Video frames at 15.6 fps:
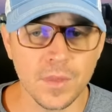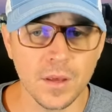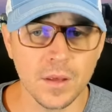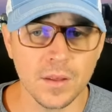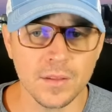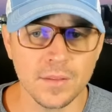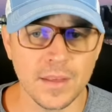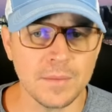
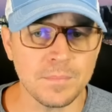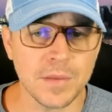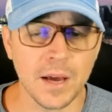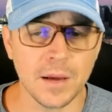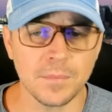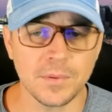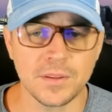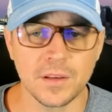Same
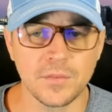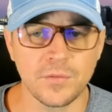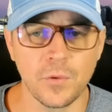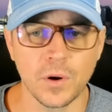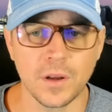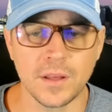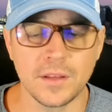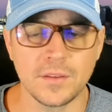time,
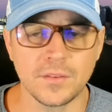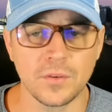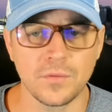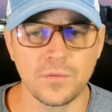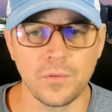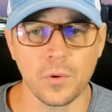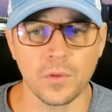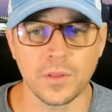640 Eastern
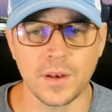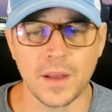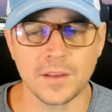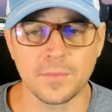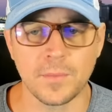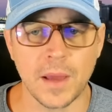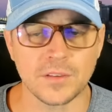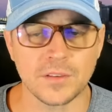for the
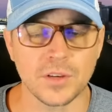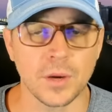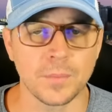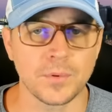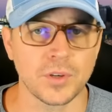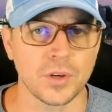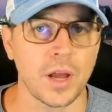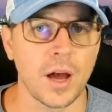next matchup,
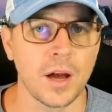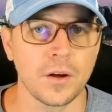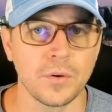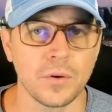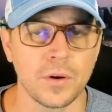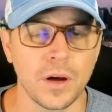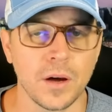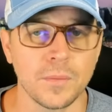
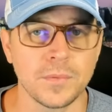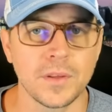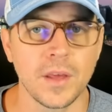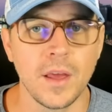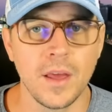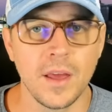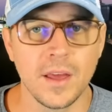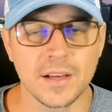Chicago Cubs,
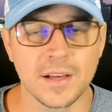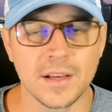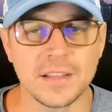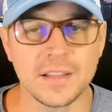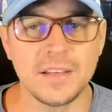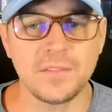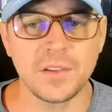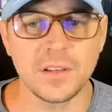
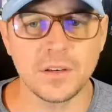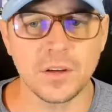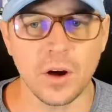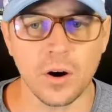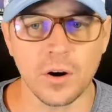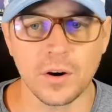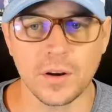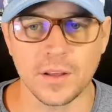Cleveland
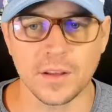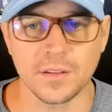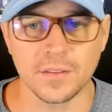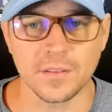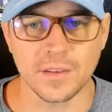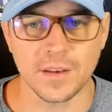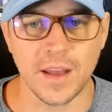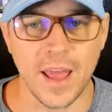
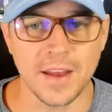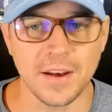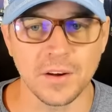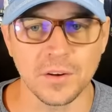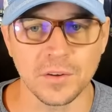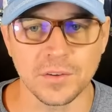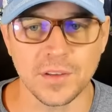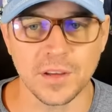Guardians, an
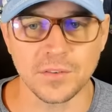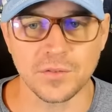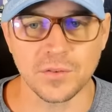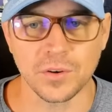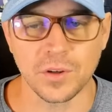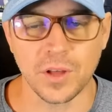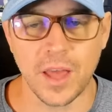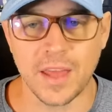NL
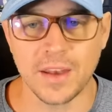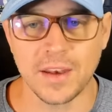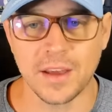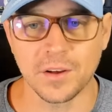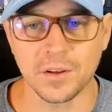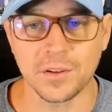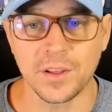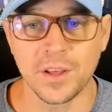Central,
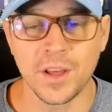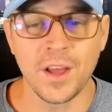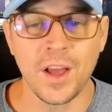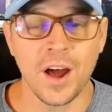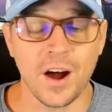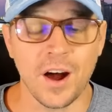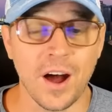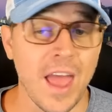NL
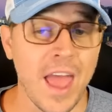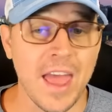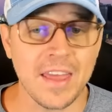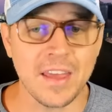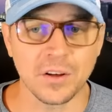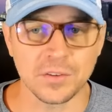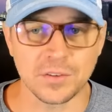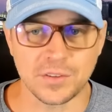uh,
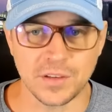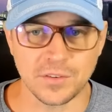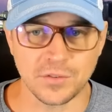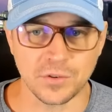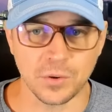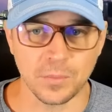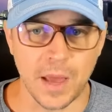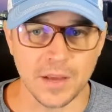AL
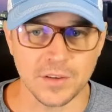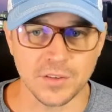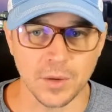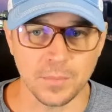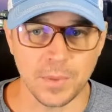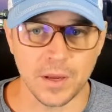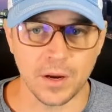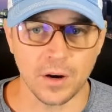Central
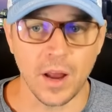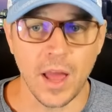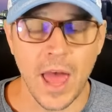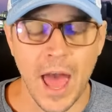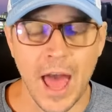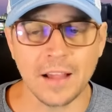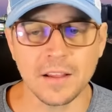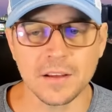matchup here.
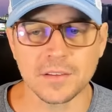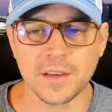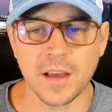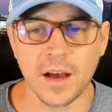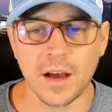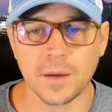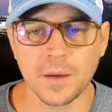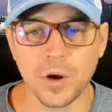Alex
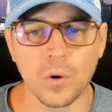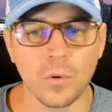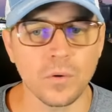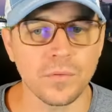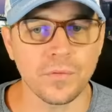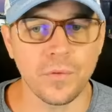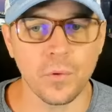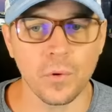Cobb
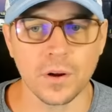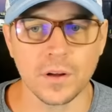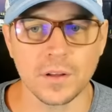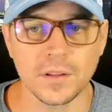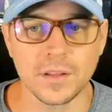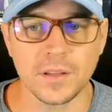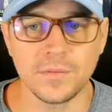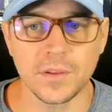going for
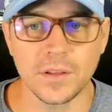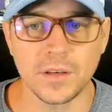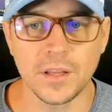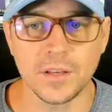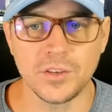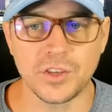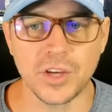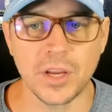
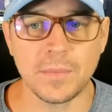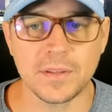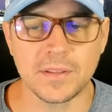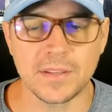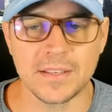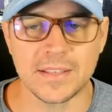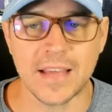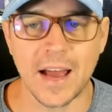Cleveland,
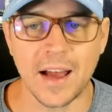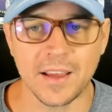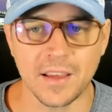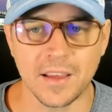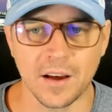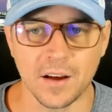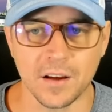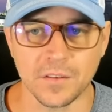Jameson
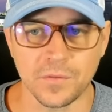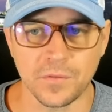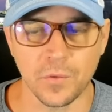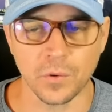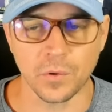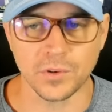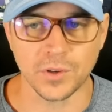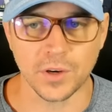Taillon
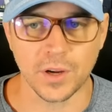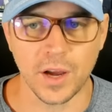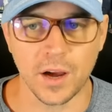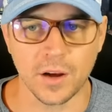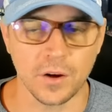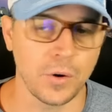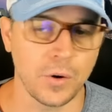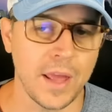for
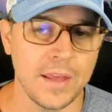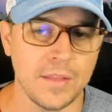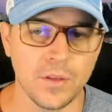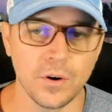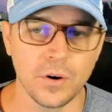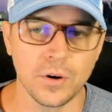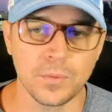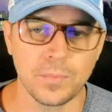Chicago. Eight in
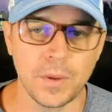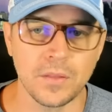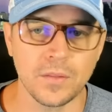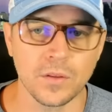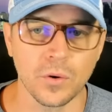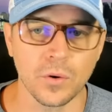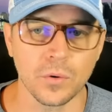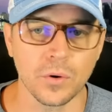the hook being
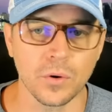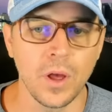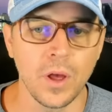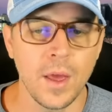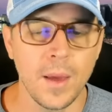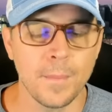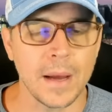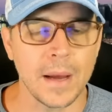the total,
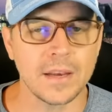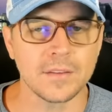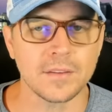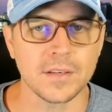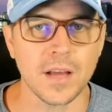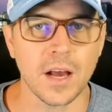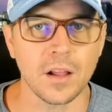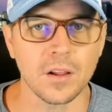minus
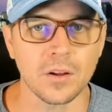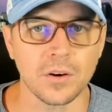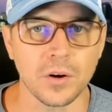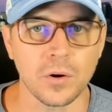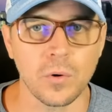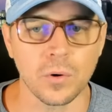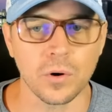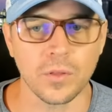a dollar and a
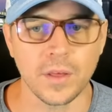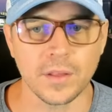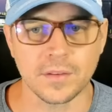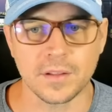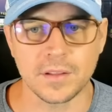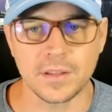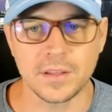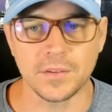quarter. That's
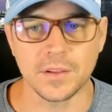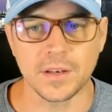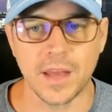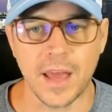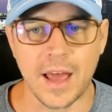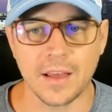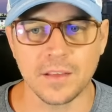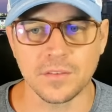Cleveland
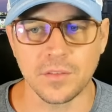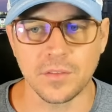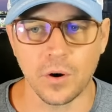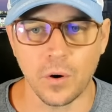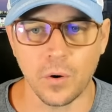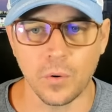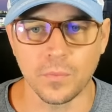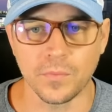as the
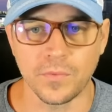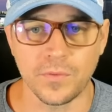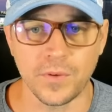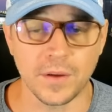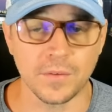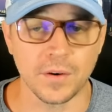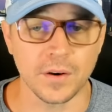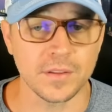home
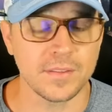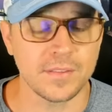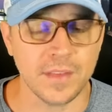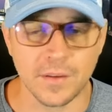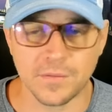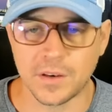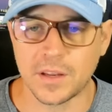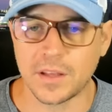favorite.
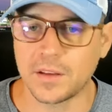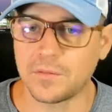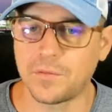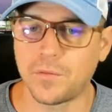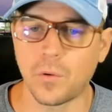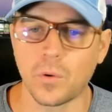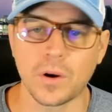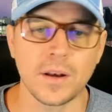70 and
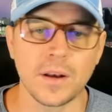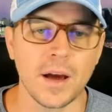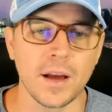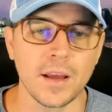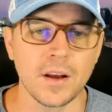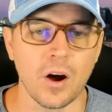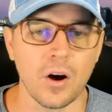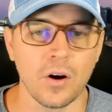
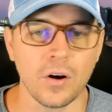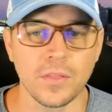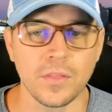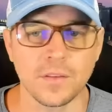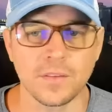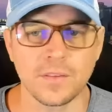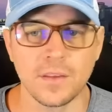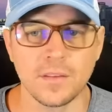49 on
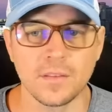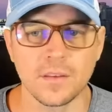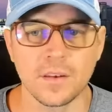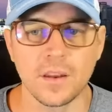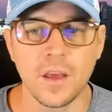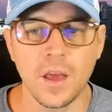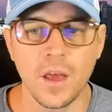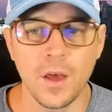the
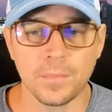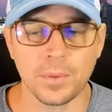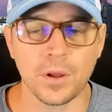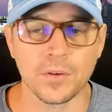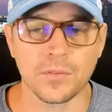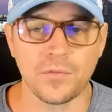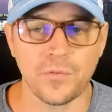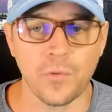season,
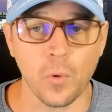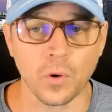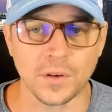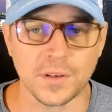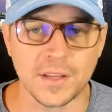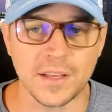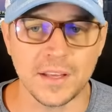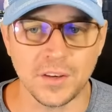plus
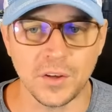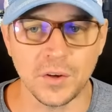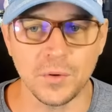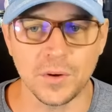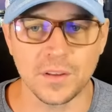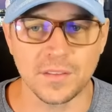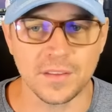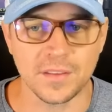14
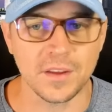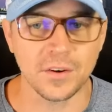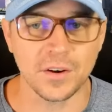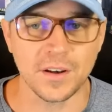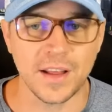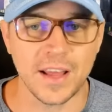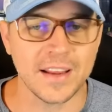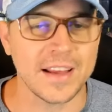units year to
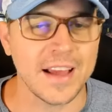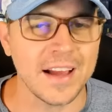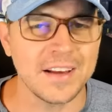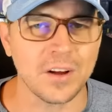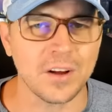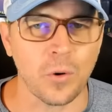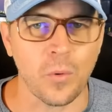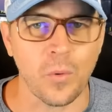date.
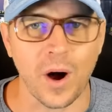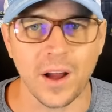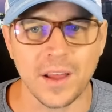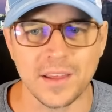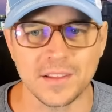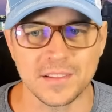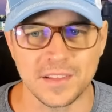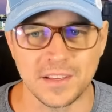Kind of
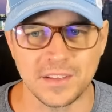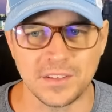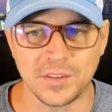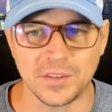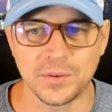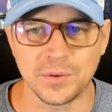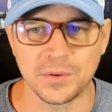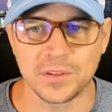quietly,
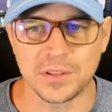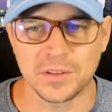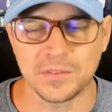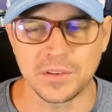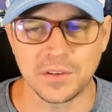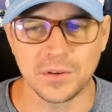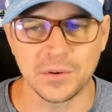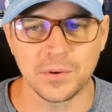too,
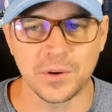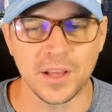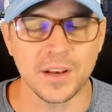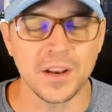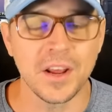Cleveland doing it.